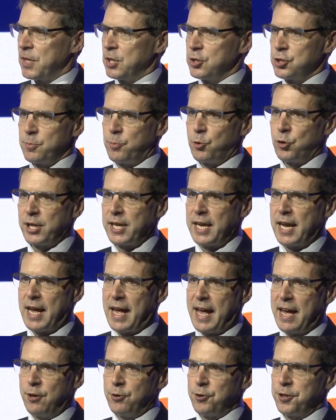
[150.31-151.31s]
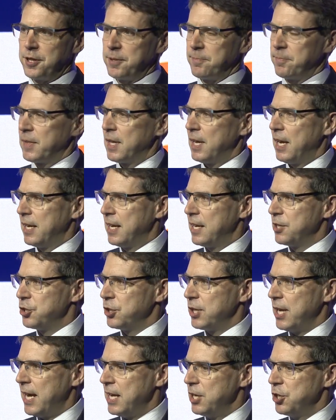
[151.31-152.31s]
supporting health and
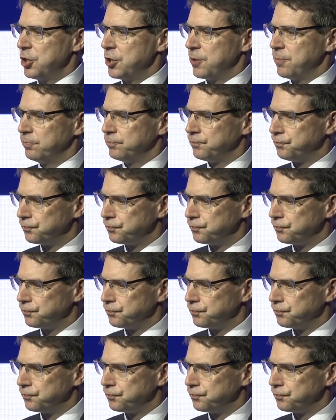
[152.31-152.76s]
education.